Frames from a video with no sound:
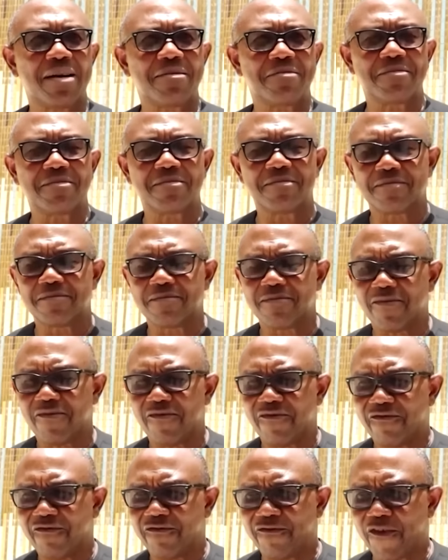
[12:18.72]
uh,
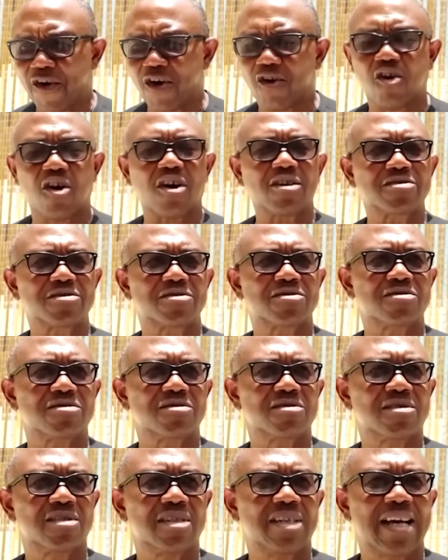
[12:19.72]
uh, the
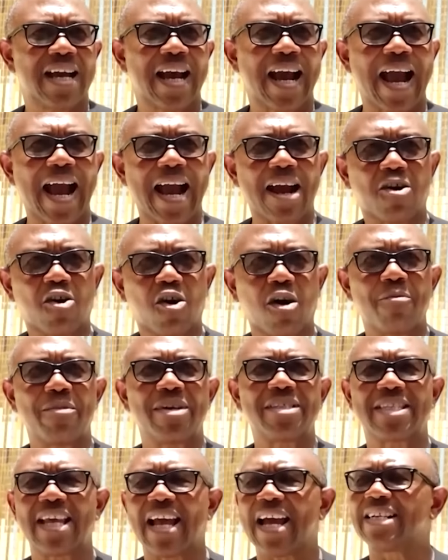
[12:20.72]
president
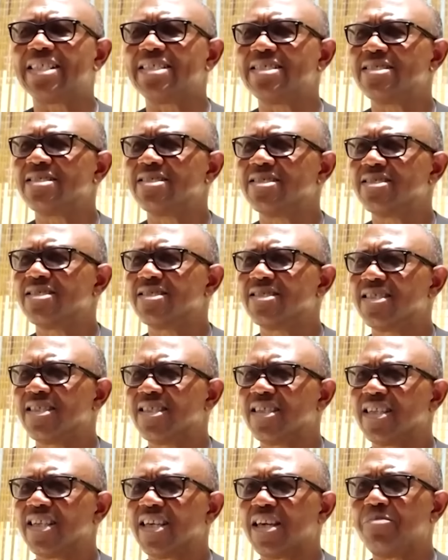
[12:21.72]
because he lost out to
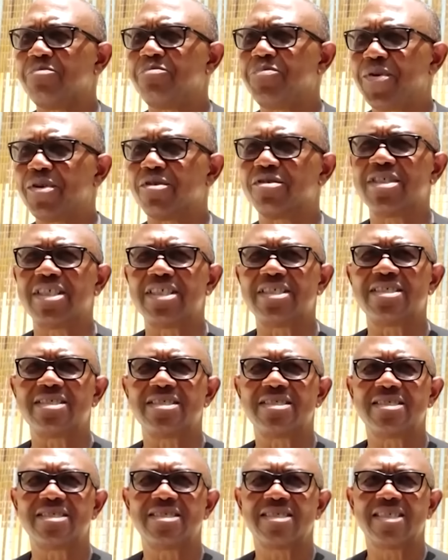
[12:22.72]
him, not just
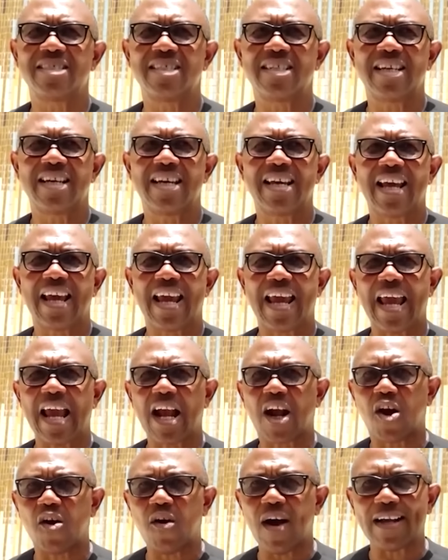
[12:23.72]
at the polls, but
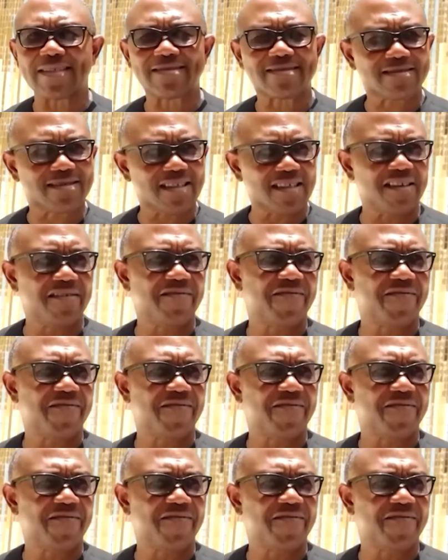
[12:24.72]
also all the